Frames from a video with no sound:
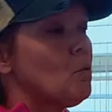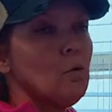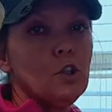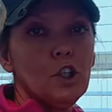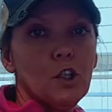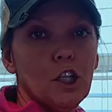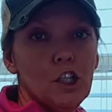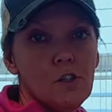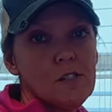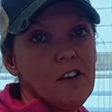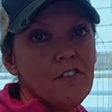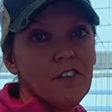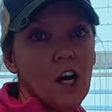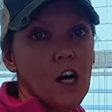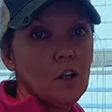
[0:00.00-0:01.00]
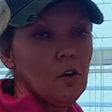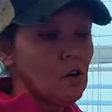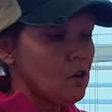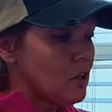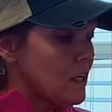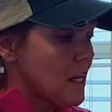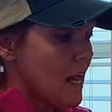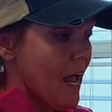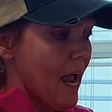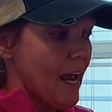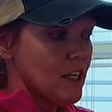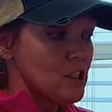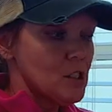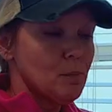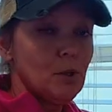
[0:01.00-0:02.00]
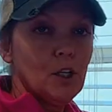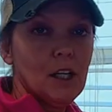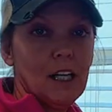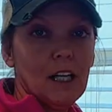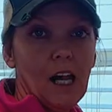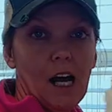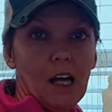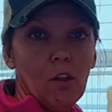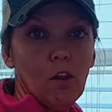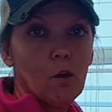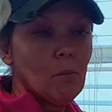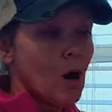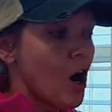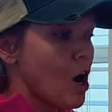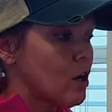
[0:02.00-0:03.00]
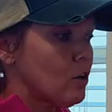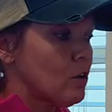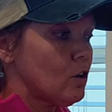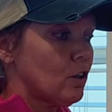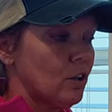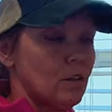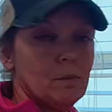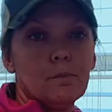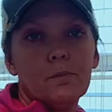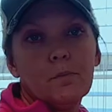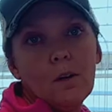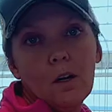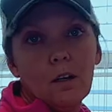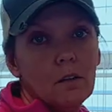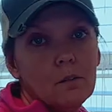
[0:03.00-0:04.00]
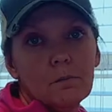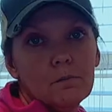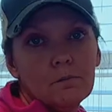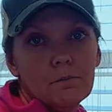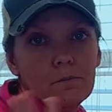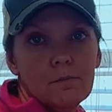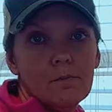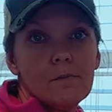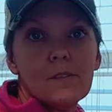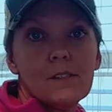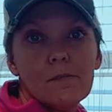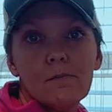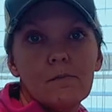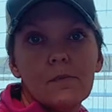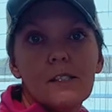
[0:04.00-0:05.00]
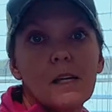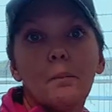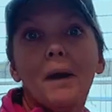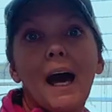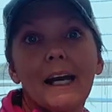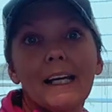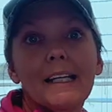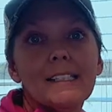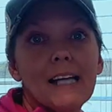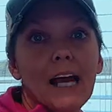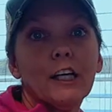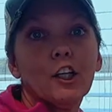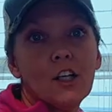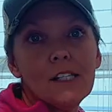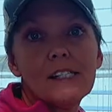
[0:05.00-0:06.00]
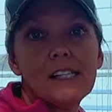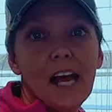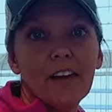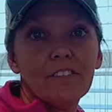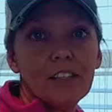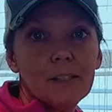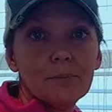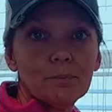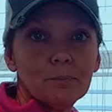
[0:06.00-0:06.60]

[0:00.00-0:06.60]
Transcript: you can use a funnel and just put it in like a little bottle or some kind of container and save it.